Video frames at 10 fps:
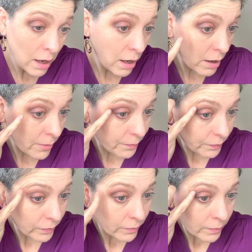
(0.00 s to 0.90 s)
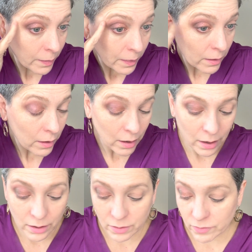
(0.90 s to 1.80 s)

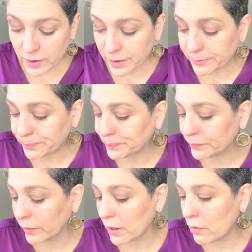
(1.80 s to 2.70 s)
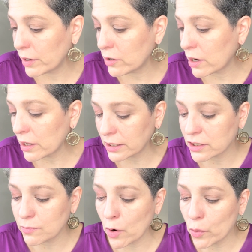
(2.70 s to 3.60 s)
Kind of, what do you call it?
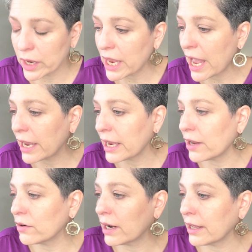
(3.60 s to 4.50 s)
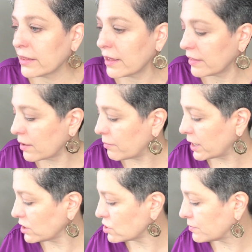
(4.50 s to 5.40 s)
Smoky eye. I don't like that
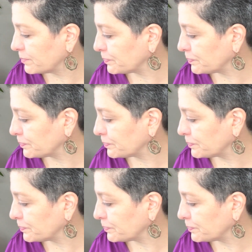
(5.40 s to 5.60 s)
much.